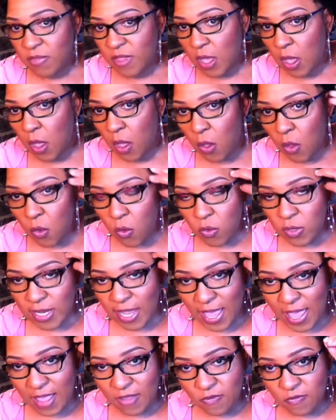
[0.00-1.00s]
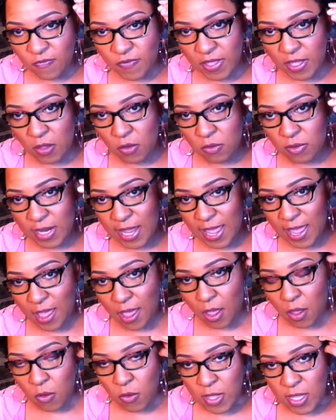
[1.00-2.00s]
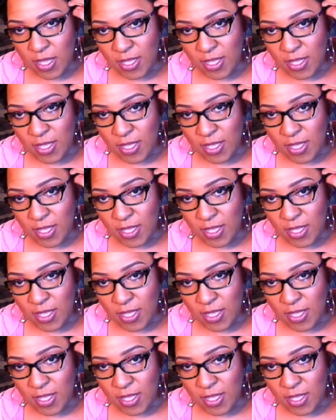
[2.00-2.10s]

the hold I feel now,